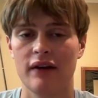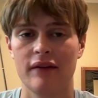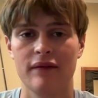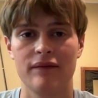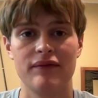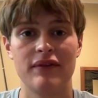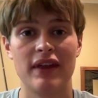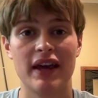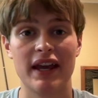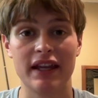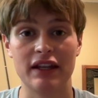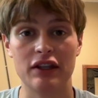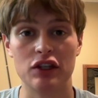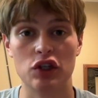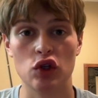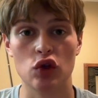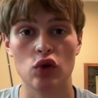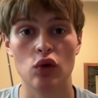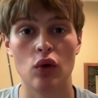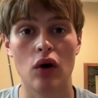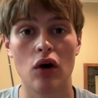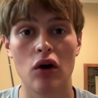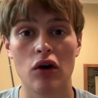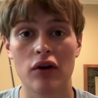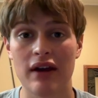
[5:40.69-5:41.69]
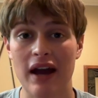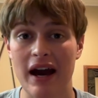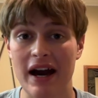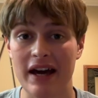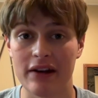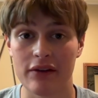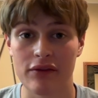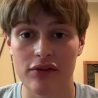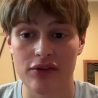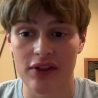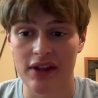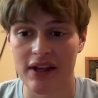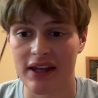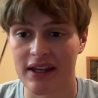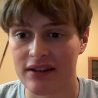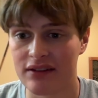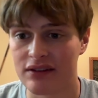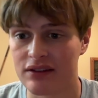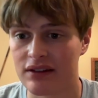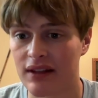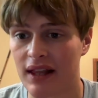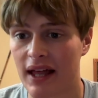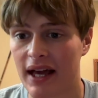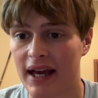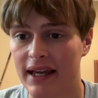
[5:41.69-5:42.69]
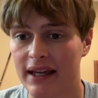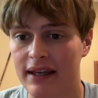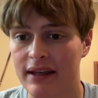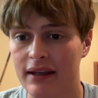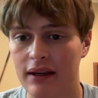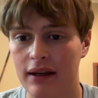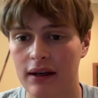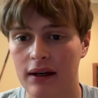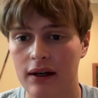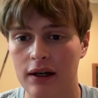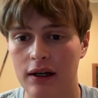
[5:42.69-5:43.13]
They do all kind of things like